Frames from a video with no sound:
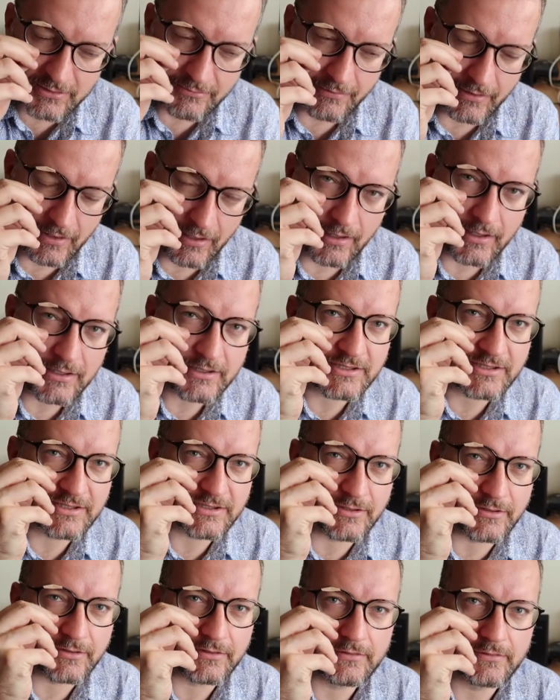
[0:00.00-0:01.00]
My glasses
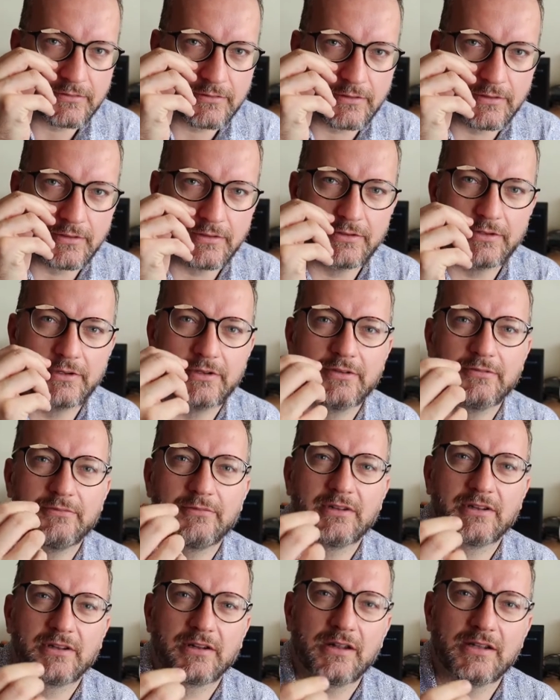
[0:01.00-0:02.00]
are oh no,
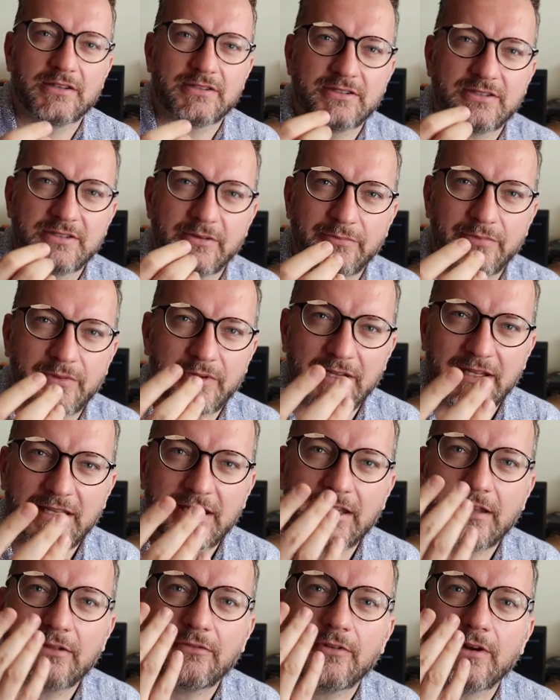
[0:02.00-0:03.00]
my glasses are
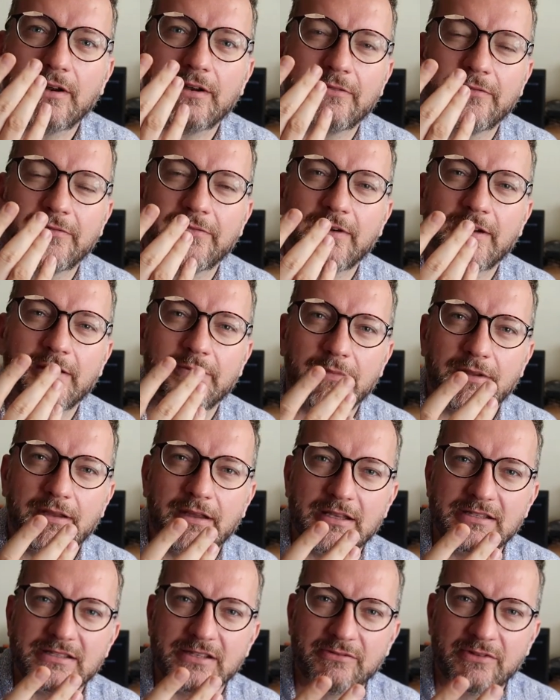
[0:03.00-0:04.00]
breaking right in front of me
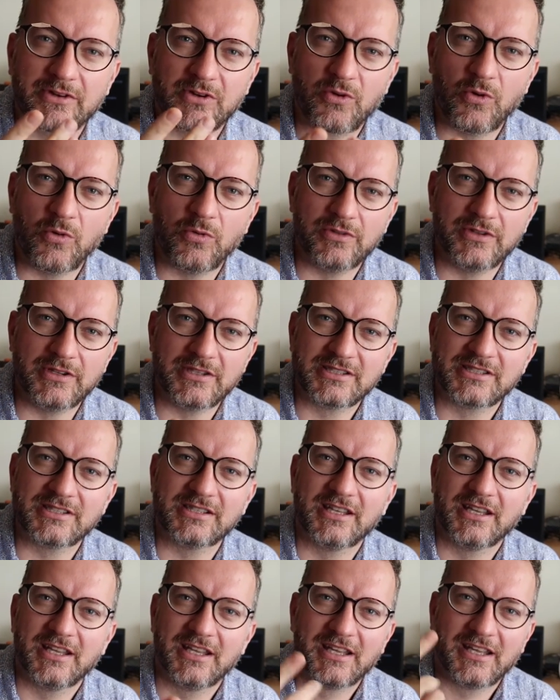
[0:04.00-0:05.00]
as I record this.
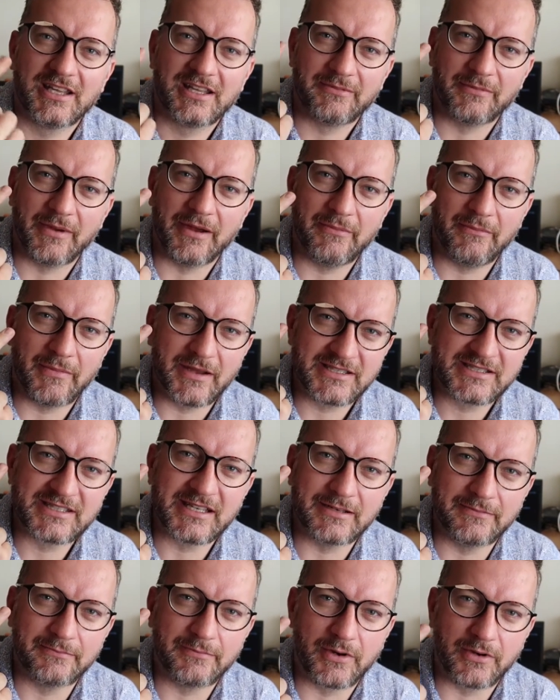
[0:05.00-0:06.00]
My my
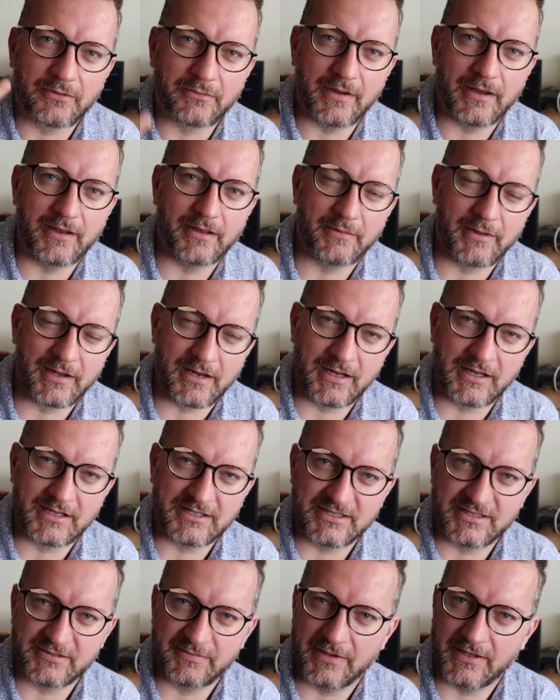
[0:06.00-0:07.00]
son broke my my
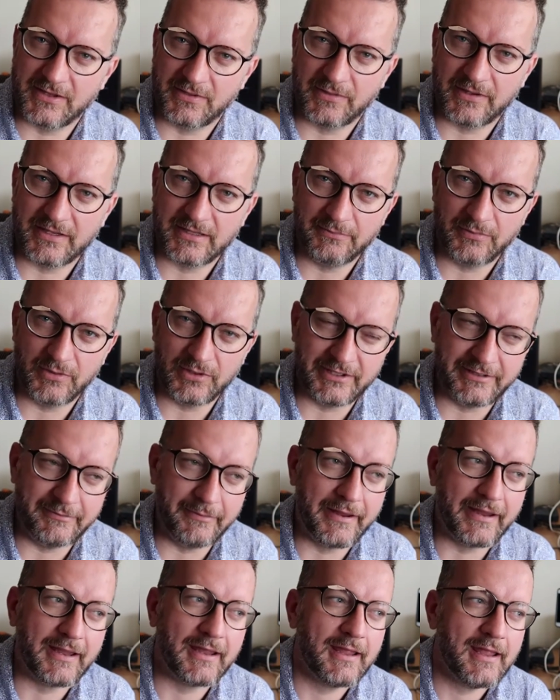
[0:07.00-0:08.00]
glasses by the way. He bullied
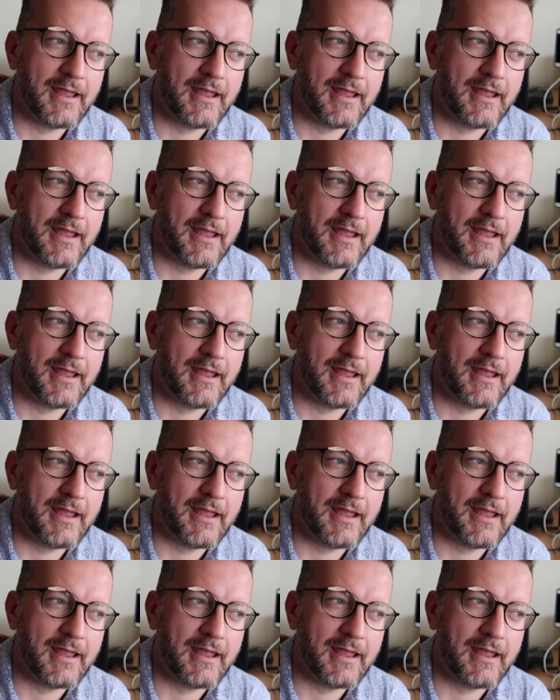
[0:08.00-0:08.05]
me.